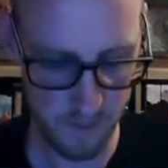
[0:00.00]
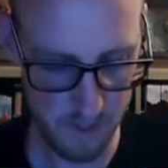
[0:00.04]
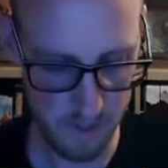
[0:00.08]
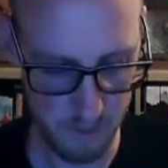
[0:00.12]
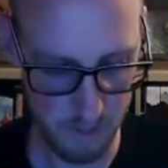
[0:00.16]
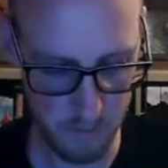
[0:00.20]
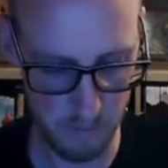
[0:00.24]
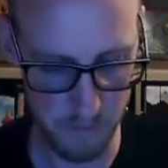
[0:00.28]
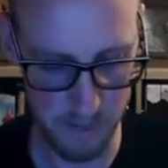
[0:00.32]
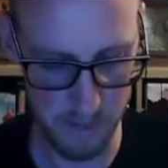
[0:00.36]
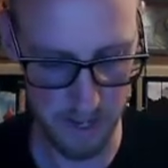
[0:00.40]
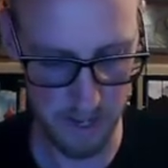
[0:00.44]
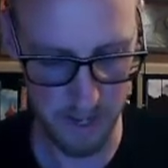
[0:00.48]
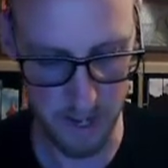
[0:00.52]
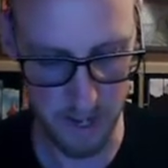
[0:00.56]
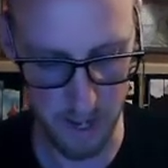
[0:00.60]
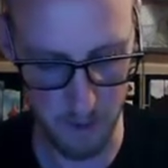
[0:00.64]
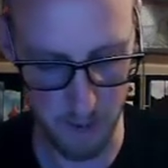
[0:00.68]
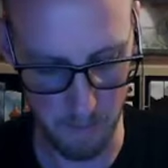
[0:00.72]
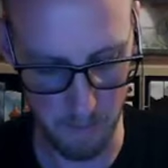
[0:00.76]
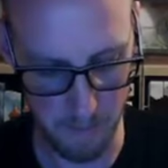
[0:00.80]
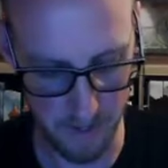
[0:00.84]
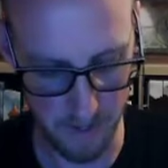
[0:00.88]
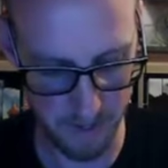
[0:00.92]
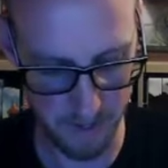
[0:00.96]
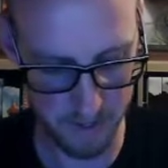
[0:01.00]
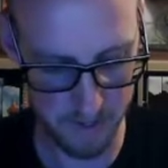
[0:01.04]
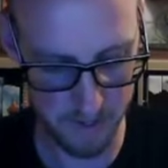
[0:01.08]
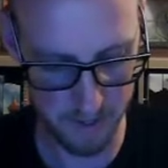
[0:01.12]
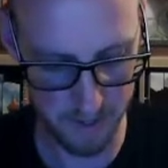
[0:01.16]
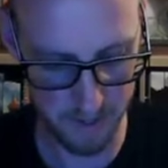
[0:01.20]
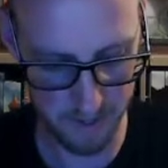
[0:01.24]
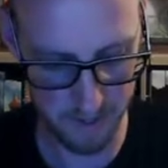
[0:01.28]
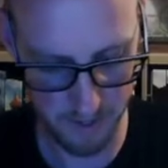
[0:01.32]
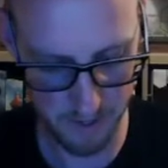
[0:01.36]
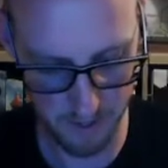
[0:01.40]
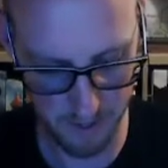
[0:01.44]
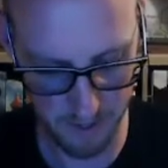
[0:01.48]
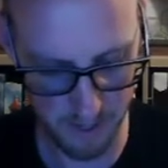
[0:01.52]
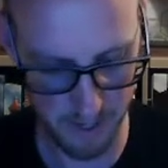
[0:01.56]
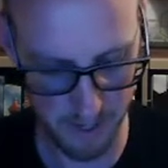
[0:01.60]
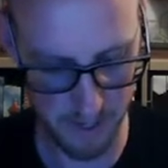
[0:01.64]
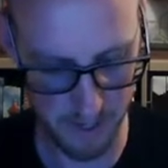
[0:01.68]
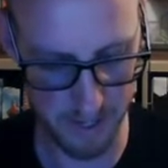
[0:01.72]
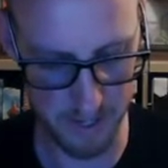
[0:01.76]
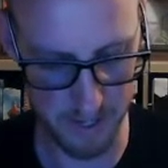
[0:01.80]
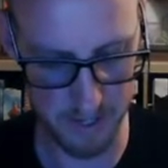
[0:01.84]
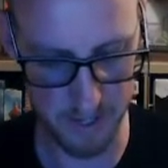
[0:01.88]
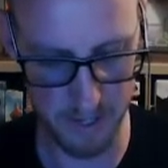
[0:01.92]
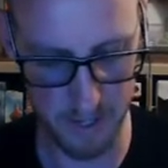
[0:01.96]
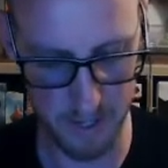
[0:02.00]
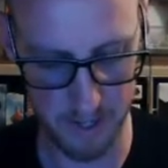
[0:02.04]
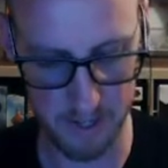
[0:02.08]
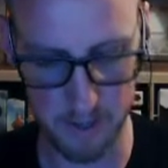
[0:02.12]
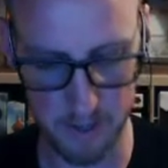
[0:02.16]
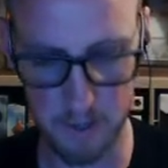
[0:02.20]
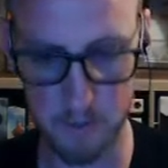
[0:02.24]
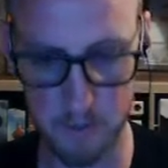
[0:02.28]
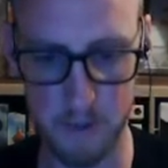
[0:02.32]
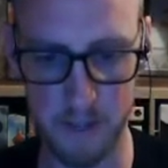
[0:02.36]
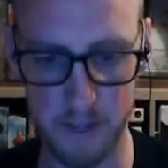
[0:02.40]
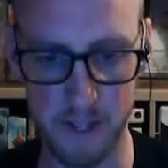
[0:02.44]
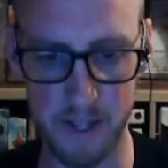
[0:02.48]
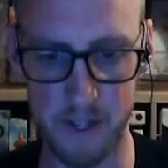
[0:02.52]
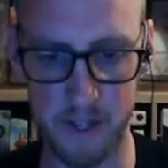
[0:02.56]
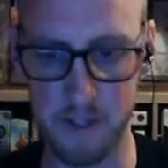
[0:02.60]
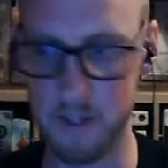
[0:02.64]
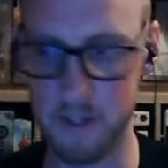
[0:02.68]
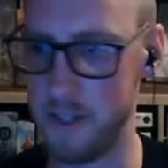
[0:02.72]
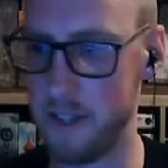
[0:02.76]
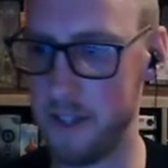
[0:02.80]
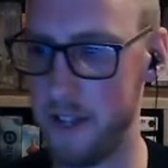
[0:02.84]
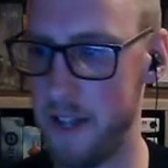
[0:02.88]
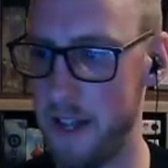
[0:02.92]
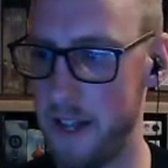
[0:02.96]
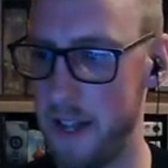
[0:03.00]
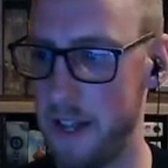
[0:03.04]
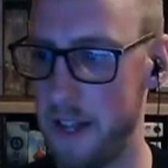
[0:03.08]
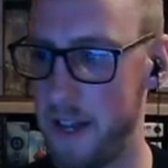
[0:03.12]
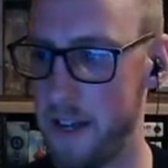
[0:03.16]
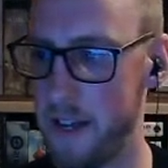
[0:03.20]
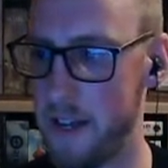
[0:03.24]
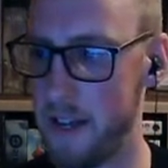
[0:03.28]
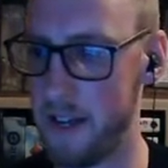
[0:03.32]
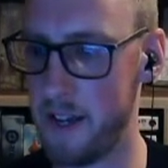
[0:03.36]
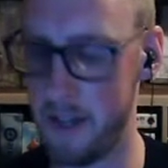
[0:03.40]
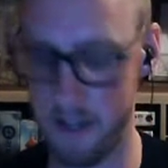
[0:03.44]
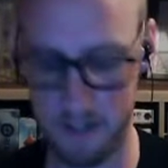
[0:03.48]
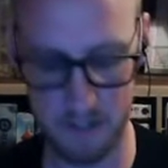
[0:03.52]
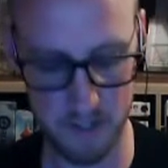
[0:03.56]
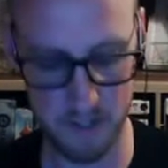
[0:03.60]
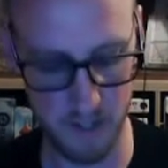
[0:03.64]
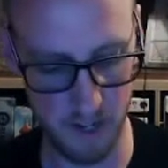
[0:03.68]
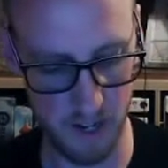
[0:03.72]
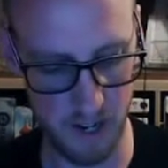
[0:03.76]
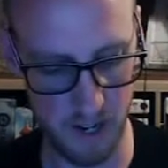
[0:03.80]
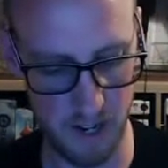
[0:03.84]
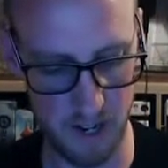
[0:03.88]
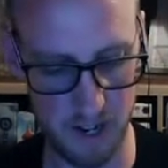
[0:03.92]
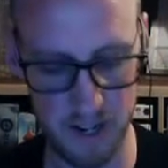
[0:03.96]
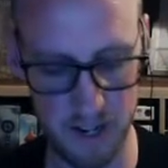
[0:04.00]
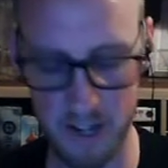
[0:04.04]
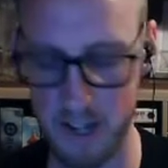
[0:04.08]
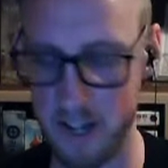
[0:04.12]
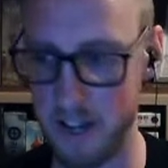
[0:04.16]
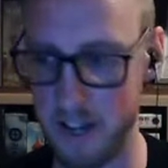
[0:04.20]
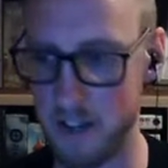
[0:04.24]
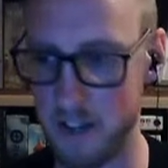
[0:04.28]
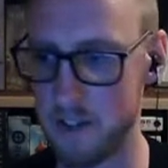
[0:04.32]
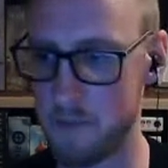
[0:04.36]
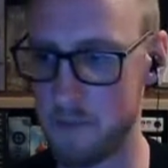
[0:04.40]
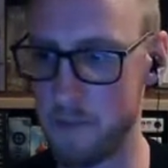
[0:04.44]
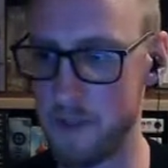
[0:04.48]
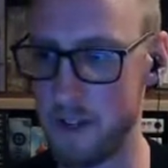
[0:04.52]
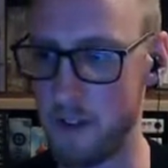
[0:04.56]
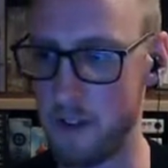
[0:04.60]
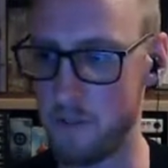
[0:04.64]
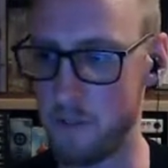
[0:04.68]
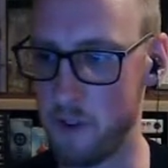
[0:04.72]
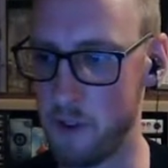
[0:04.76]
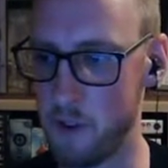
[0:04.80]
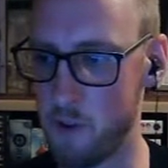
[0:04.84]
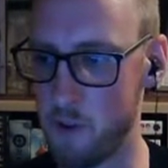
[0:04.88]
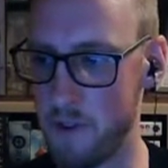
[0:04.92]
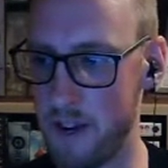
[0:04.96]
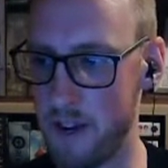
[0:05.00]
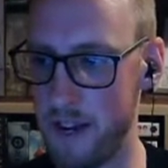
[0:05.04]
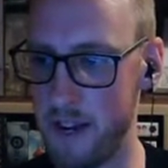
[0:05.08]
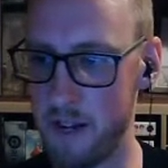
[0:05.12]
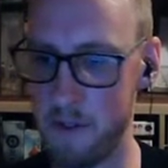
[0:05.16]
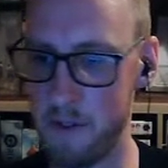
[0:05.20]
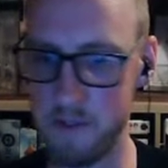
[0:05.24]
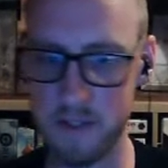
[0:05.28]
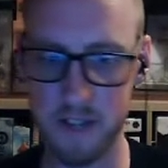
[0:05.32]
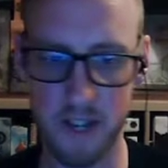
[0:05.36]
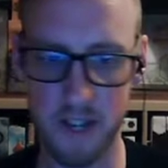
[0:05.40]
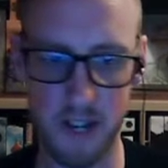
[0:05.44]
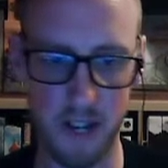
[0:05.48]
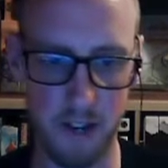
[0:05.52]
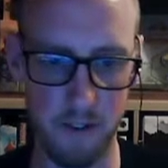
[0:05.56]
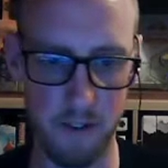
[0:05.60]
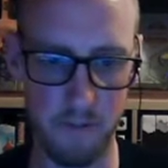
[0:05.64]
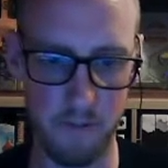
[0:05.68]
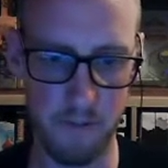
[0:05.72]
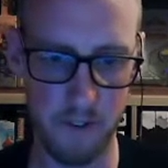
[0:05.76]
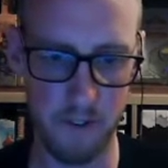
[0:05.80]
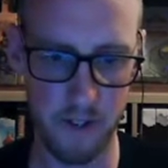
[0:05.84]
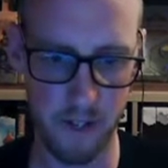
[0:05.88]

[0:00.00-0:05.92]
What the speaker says: It'll be a bit easier. Let's put that under there. So in a few rounds, I've